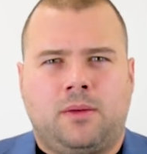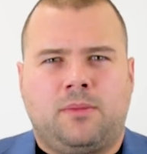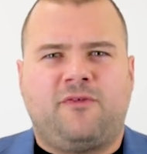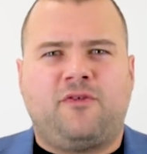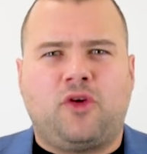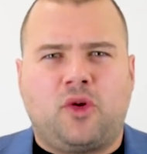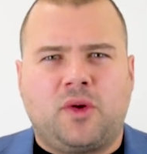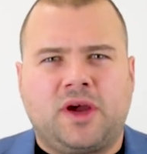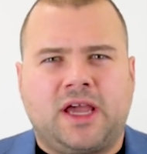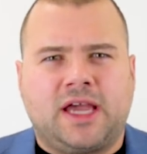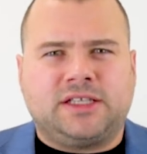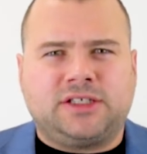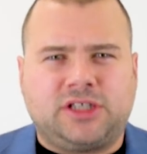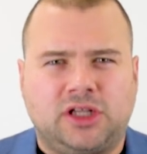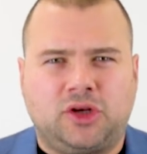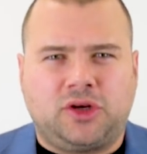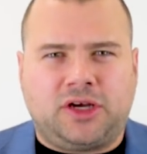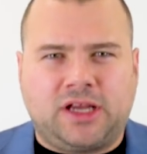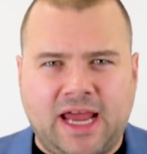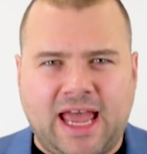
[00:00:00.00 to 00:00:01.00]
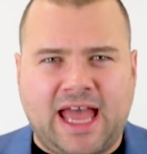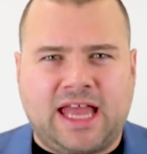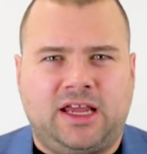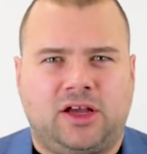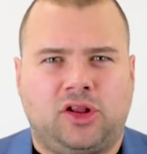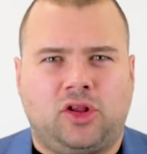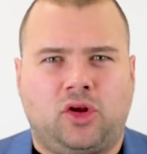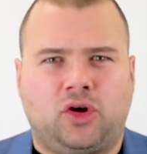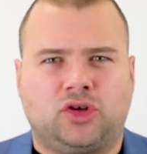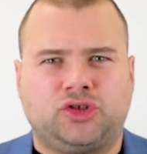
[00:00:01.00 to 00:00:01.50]
Before we get into looking at any
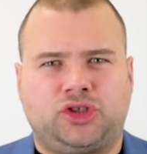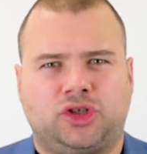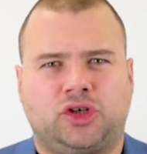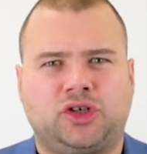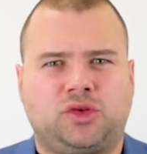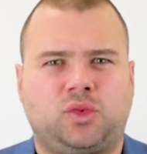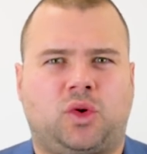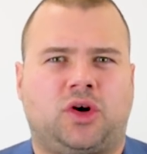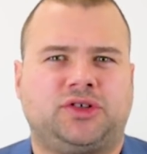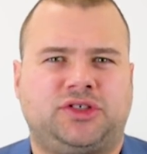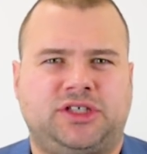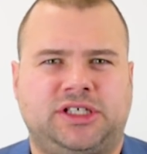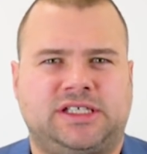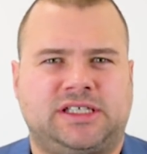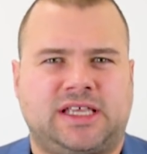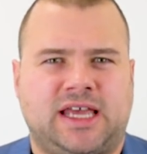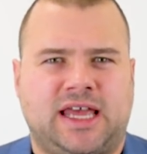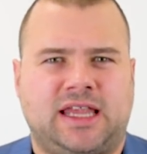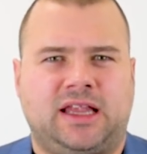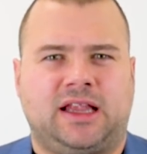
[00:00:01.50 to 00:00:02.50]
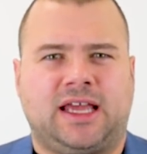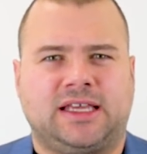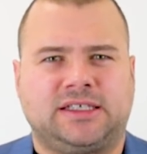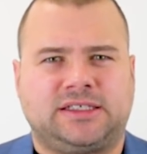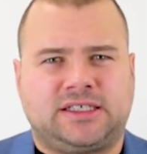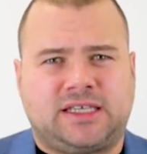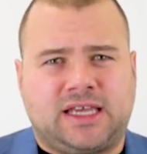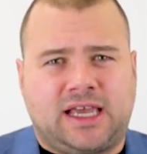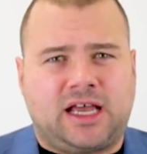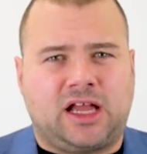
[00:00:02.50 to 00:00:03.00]
of Lord Sugar's watches then, let's
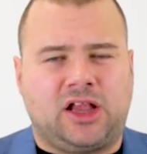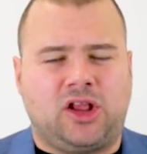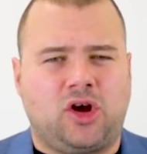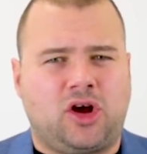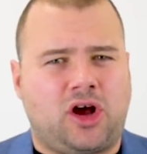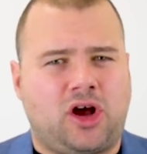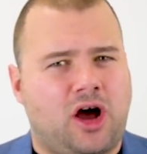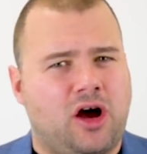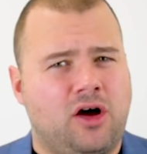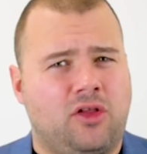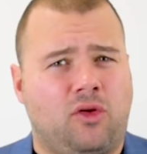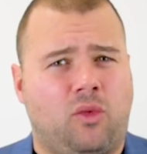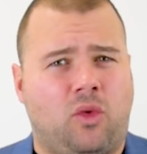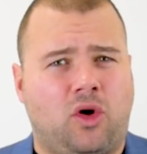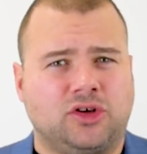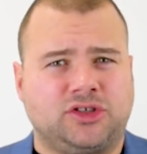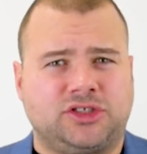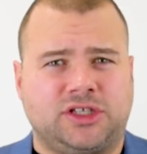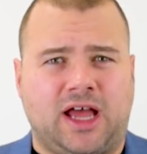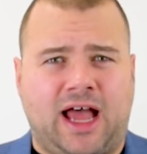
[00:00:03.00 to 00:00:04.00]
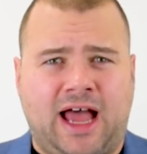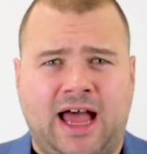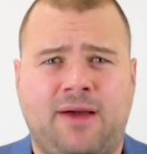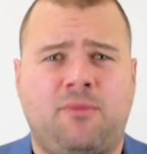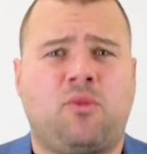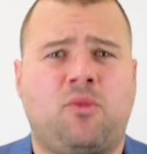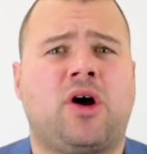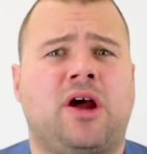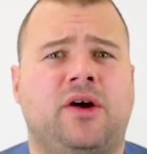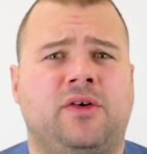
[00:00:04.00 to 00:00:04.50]
take a look at the watch that
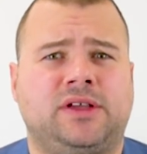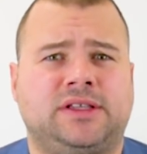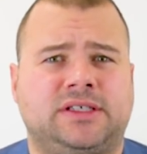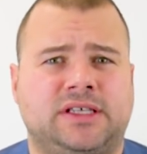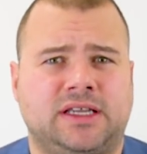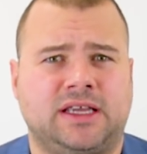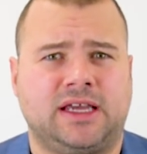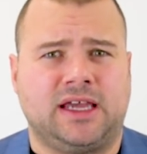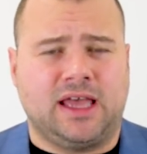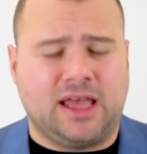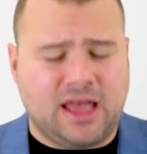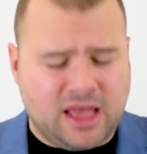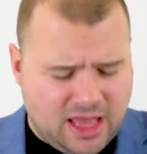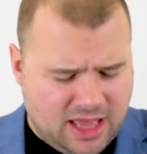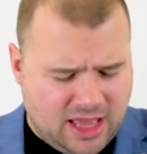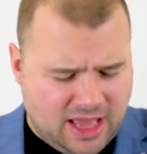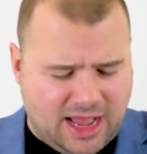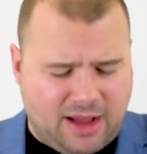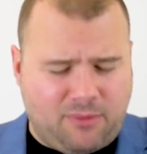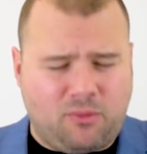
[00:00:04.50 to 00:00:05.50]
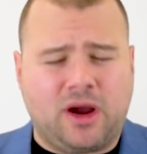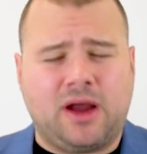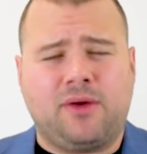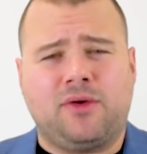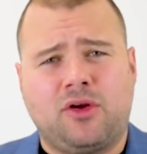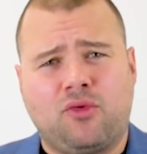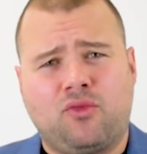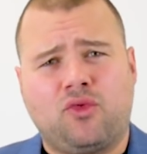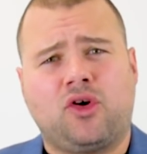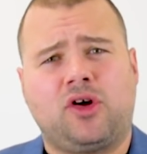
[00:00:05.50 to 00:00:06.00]
I'm wearing today. I'm
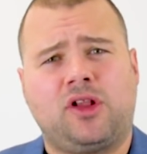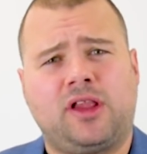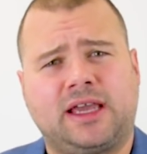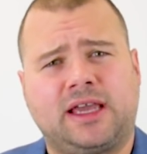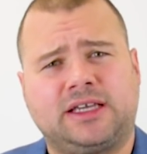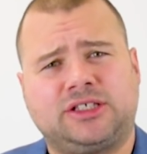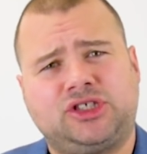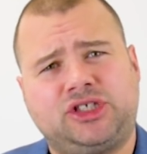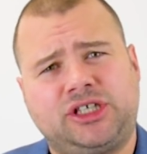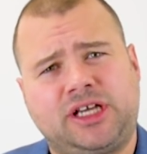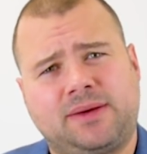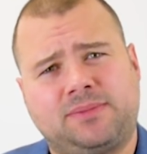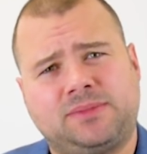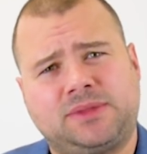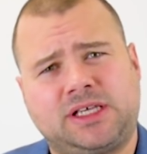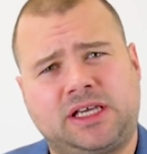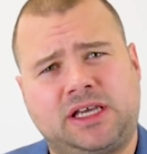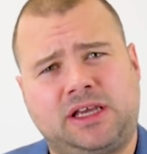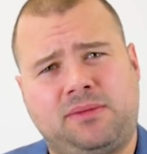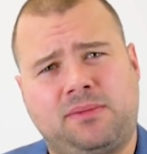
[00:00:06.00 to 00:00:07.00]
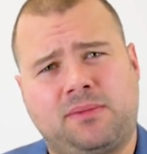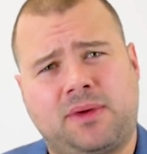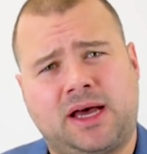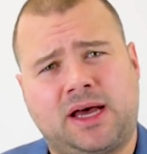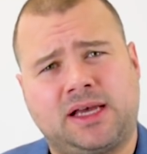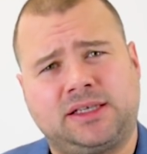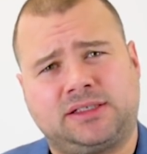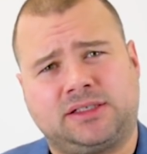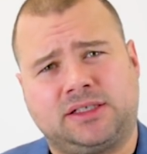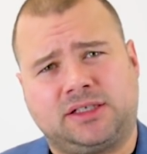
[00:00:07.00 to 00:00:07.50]
wearing a Rolex G M T
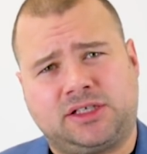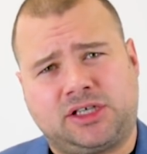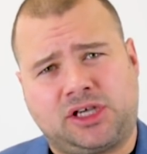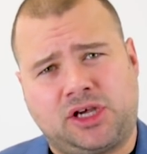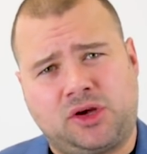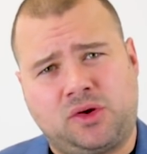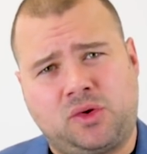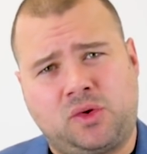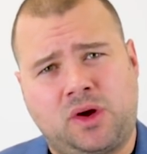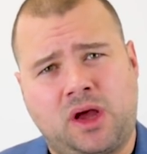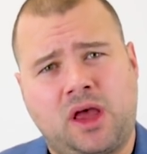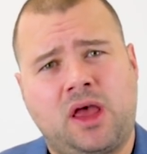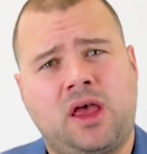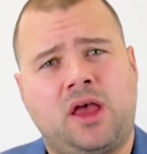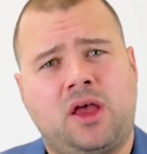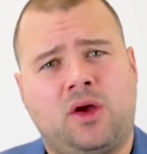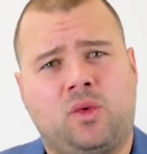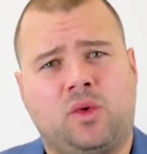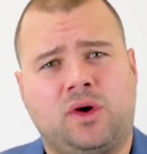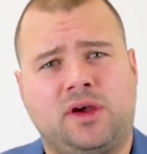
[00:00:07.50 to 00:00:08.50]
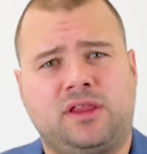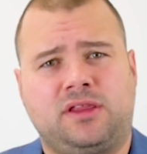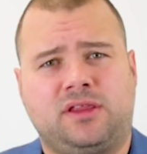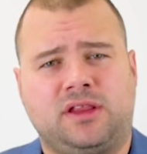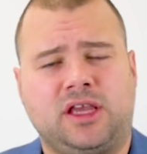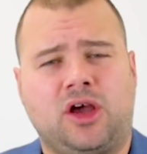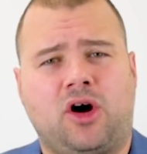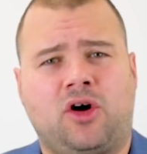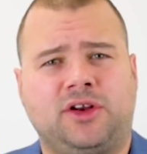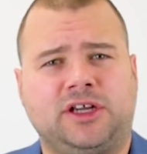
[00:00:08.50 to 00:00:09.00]
Master two with
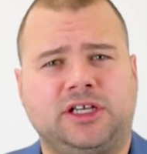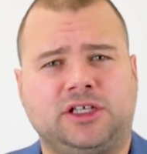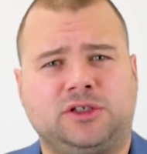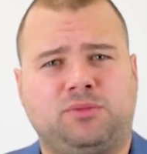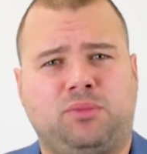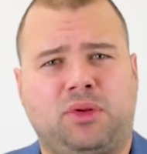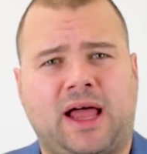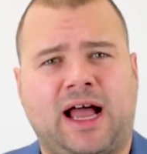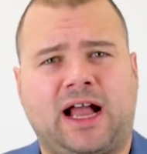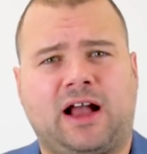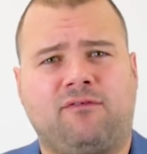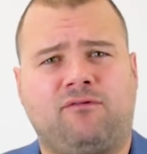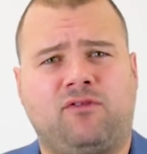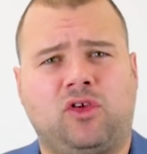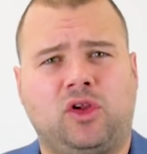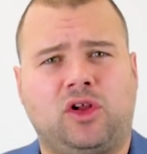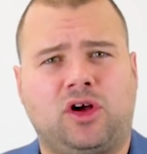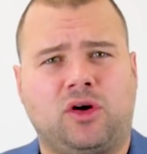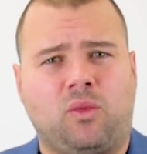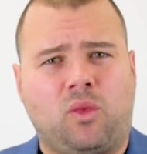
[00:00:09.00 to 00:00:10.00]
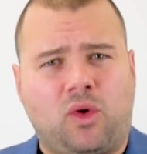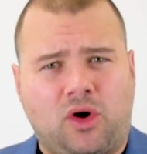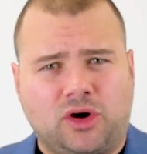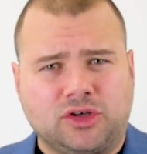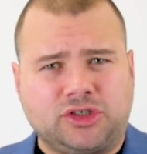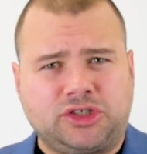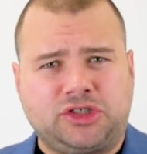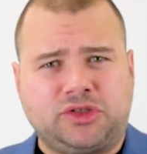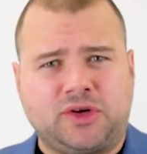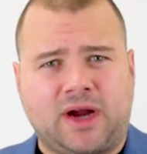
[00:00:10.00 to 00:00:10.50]
the onyx black Vulcan
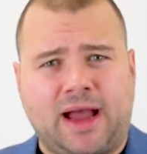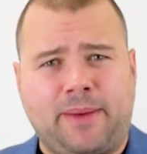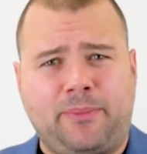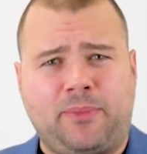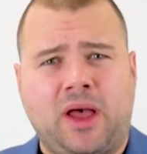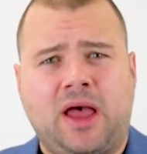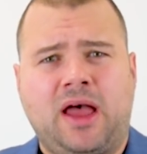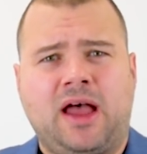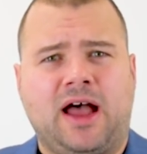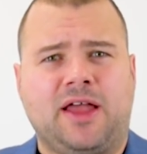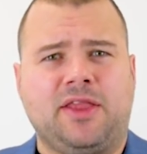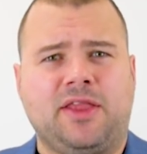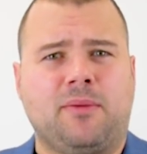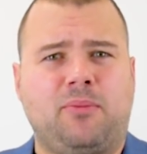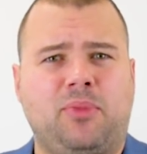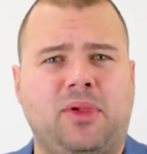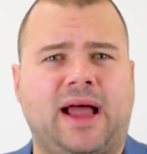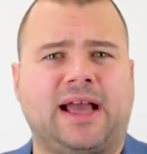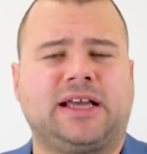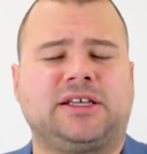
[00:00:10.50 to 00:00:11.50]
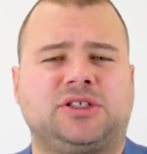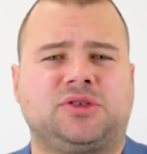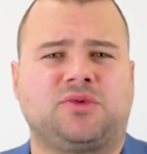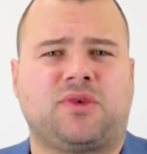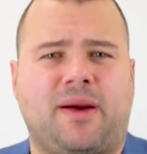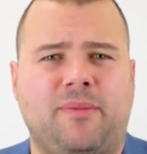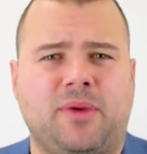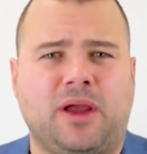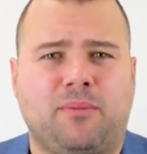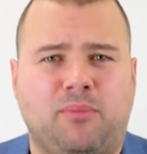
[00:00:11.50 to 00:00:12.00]
watch strap and the black
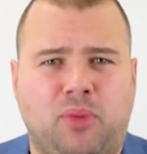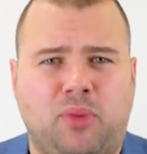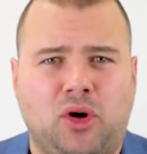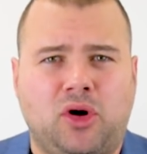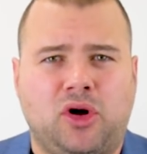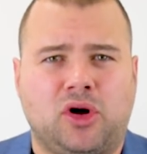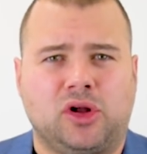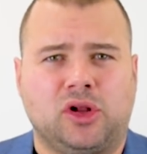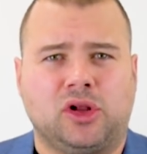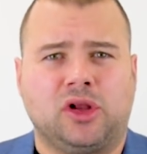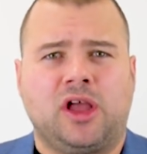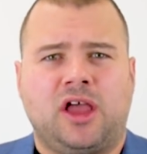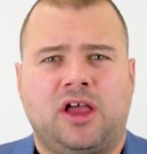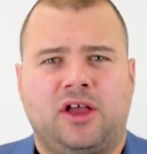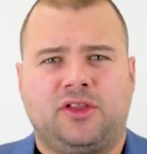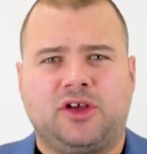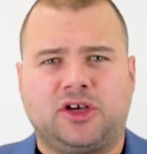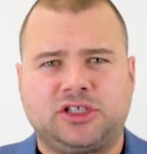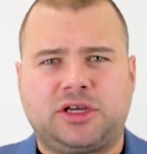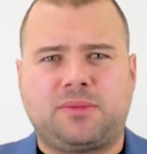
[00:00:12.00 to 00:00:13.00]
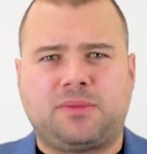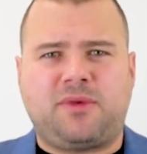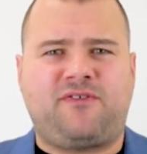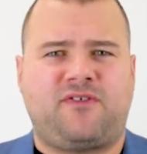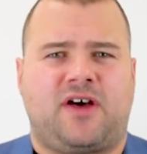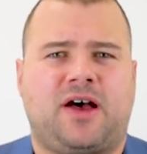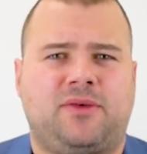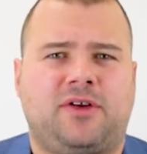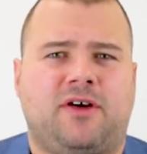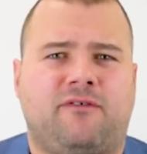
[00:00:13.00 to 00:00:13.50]
ceramic buckle. Those can be
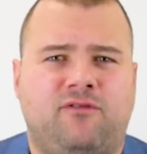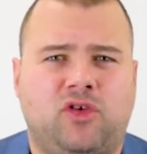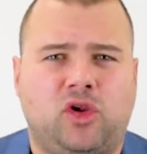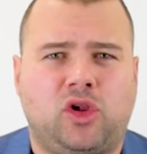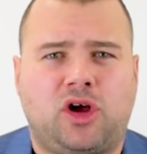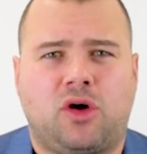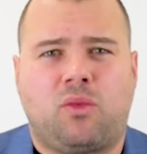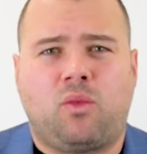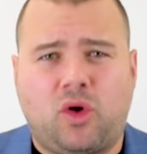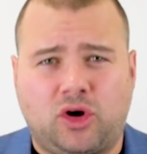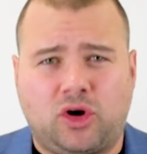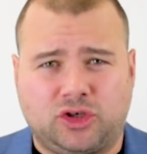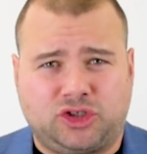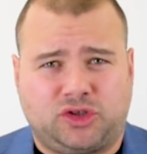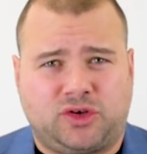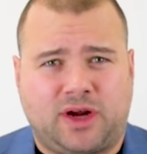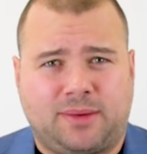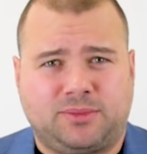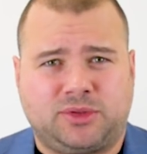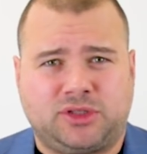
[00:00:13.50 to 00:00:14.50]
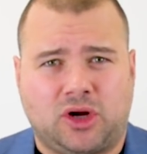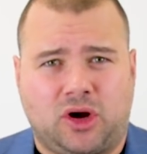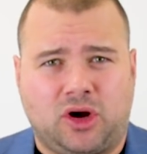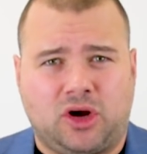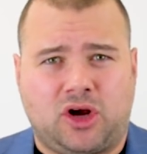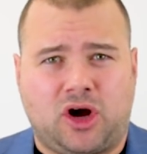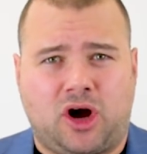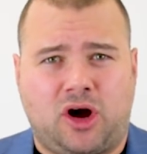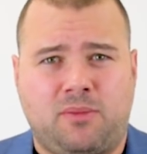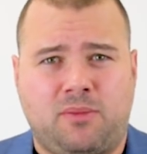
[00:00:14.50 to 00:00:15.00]
found at vulcan watch straps dot
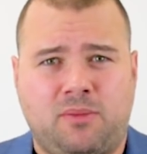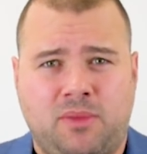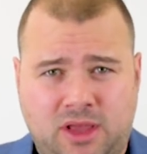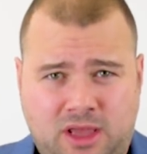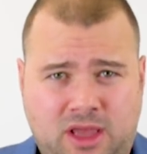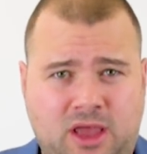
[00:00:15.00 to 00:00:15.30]
com.